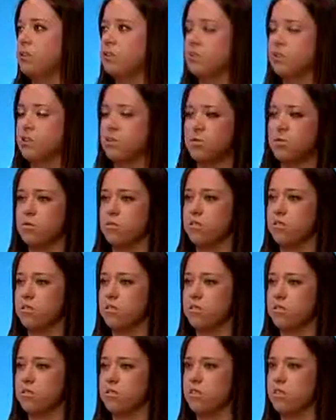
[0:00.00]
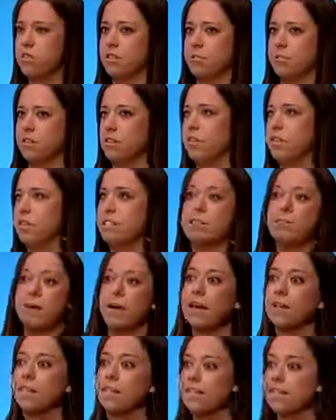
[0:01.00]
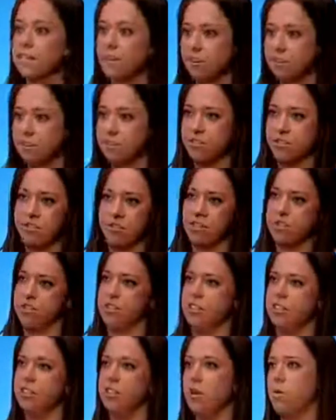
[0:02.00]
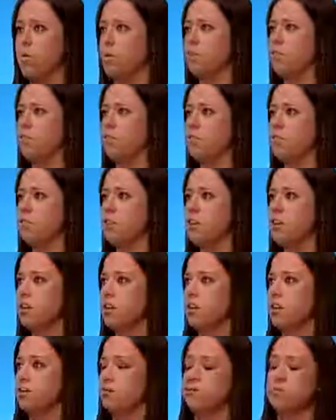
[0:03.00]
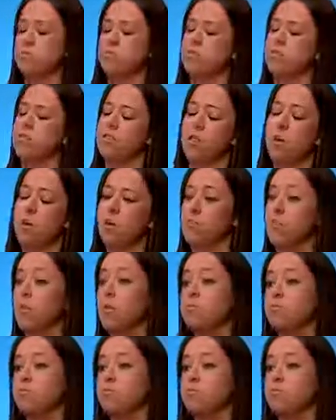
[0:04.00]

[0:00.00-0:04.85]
was at school and it was like expected to go to university. No one else, there was no other